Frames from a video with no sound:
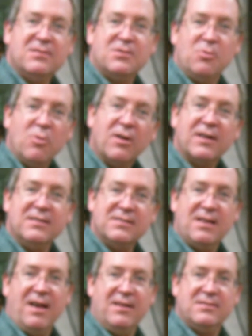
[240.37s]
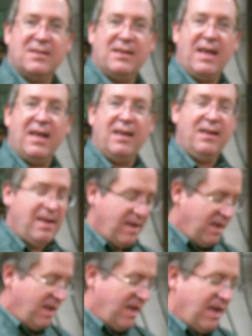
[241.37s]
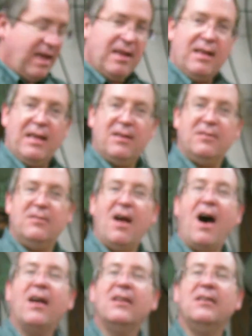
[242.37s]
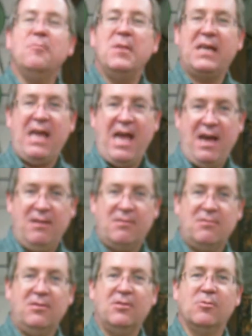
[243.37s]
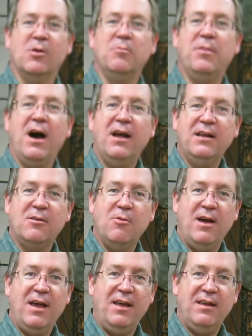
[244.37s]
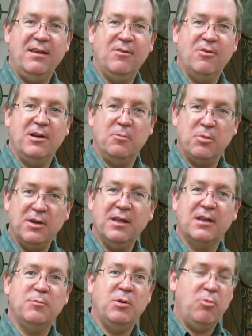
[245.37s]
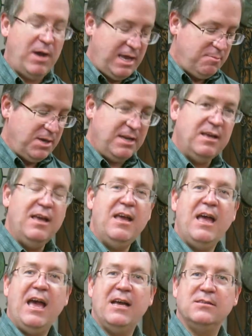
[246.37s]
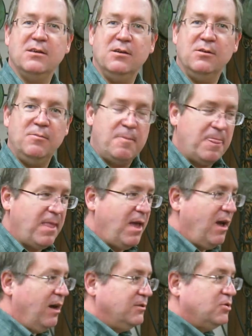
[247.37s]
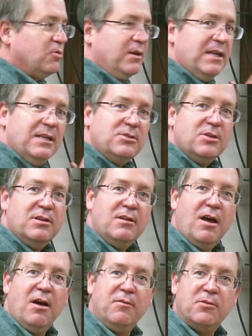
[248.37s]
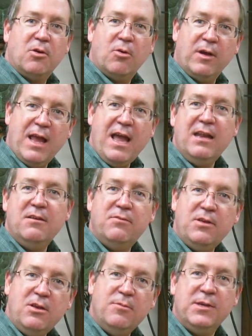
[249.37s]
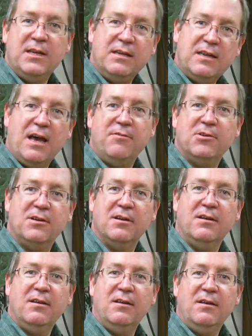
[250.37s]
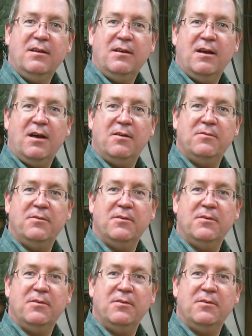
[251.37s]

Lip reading: to work in science today, not in a mechanical or robotic way or in a predictable way, but as a tradition of creative human endeavor, of